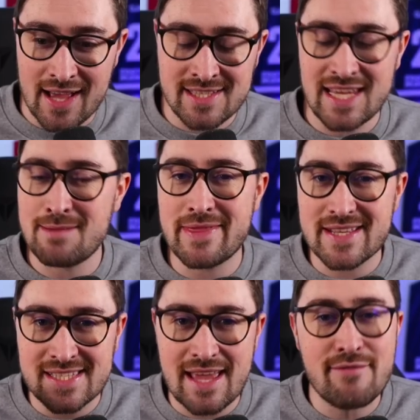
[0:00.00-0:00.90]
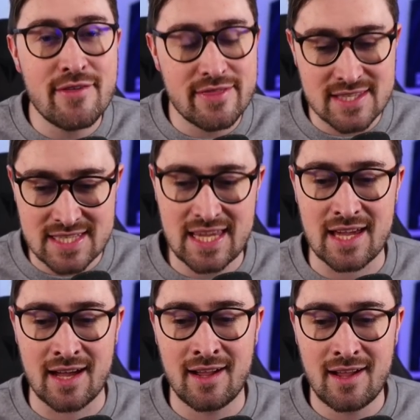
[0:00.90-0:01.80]
A team in the seventh
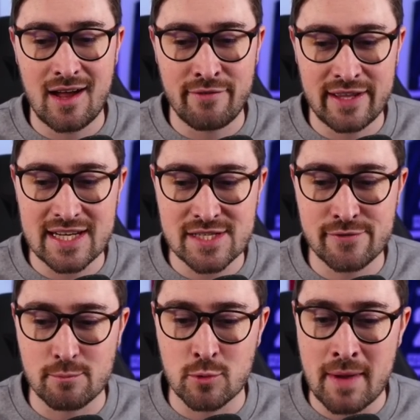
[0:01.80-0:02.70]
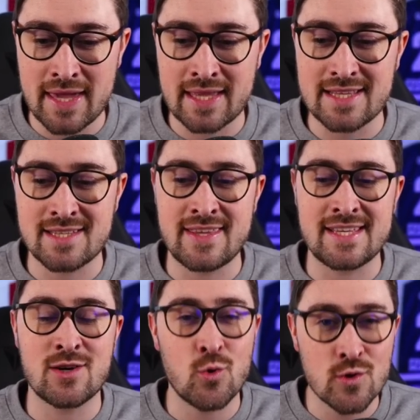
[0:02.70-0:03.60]
tier of English football, making it to the
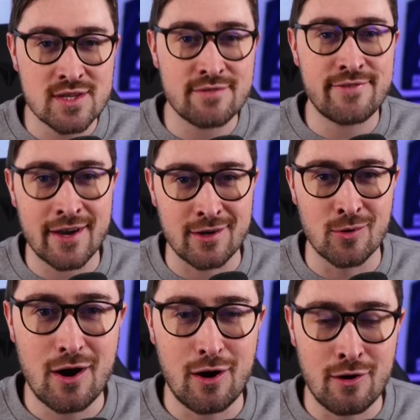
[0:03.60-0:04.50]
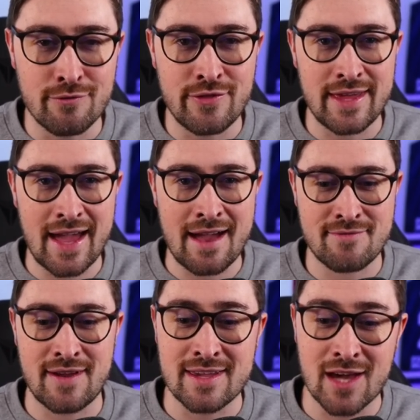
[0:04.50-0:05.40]
quarterfinal of the
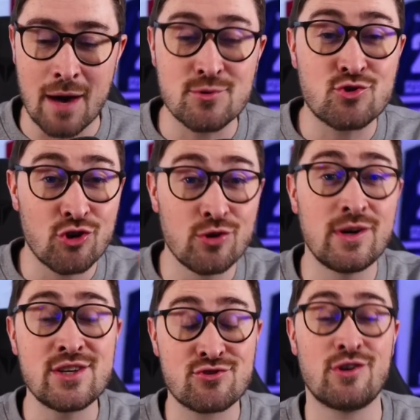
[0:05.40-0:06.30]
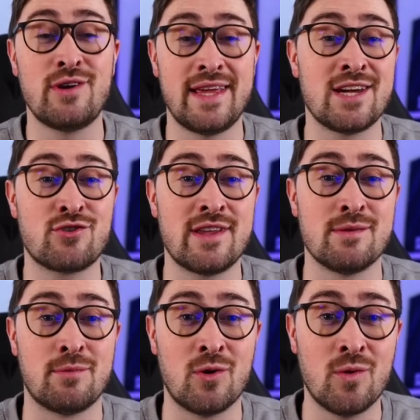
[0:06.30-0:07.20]
FA Cup. Truly, truly
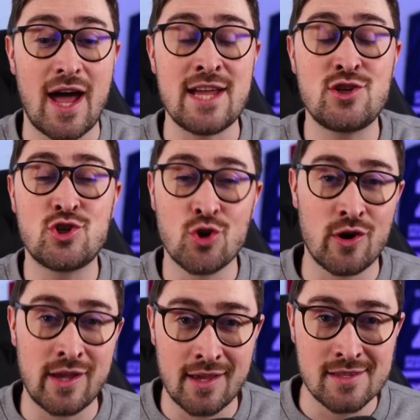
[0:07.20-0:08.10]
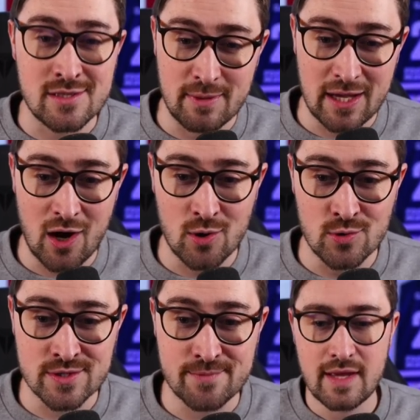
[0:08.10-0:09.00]
incredible. A joy to
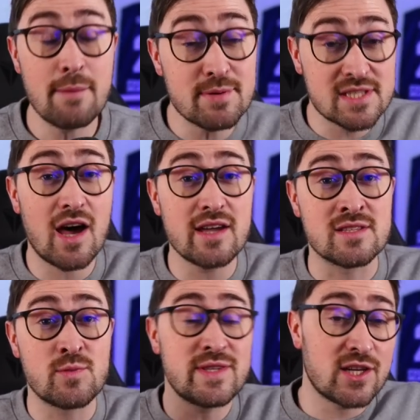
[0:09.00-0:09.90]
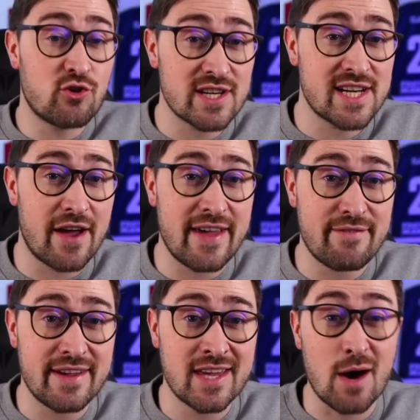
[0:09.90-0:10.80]
behold. And besides, we did crash out of the
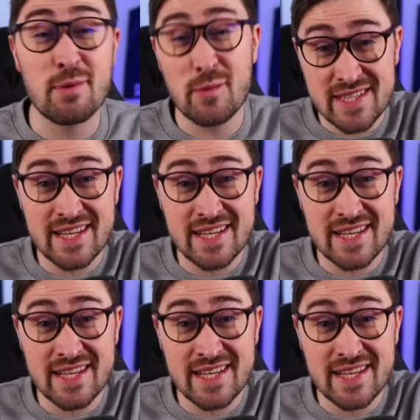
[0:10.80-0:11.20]
FA Cup, but we did